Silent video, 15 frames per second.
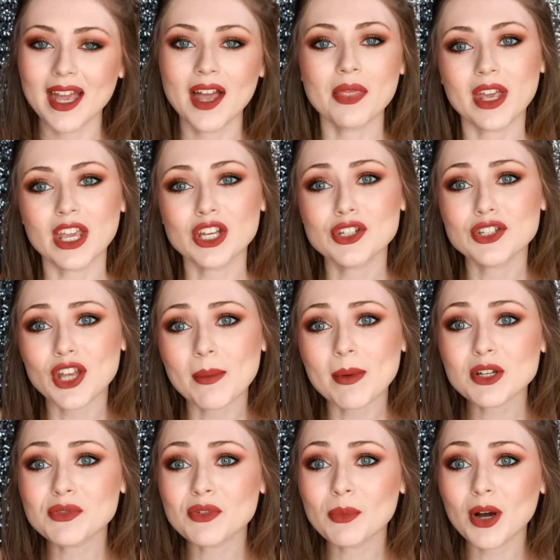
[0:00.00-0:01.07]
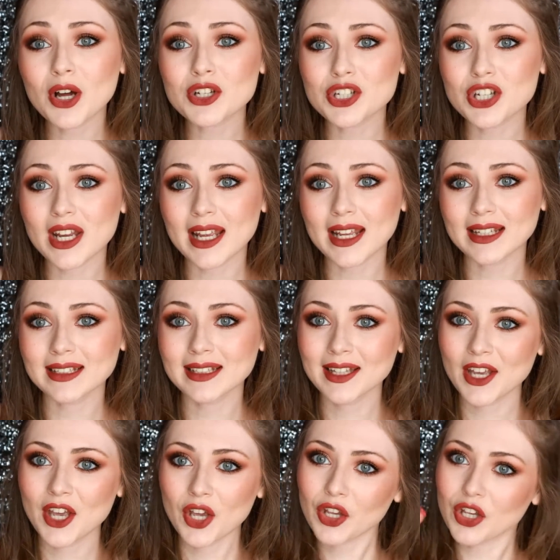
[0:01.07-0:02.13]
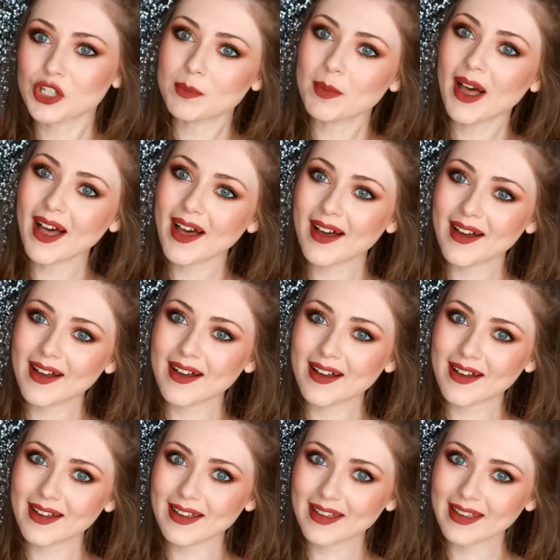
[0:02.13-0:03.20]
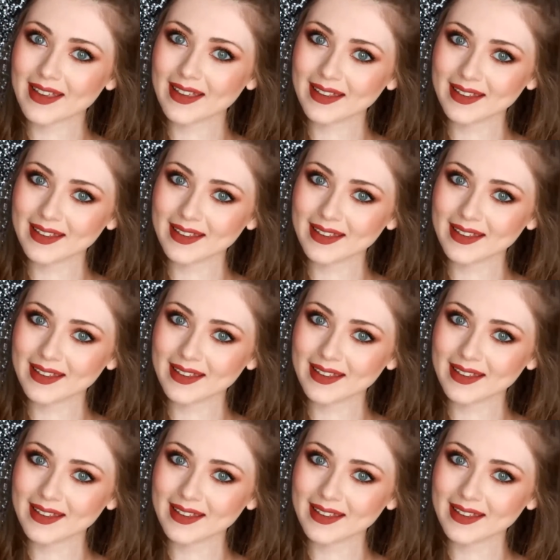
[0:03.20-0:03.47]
Thank you so much for watching. Goodbye!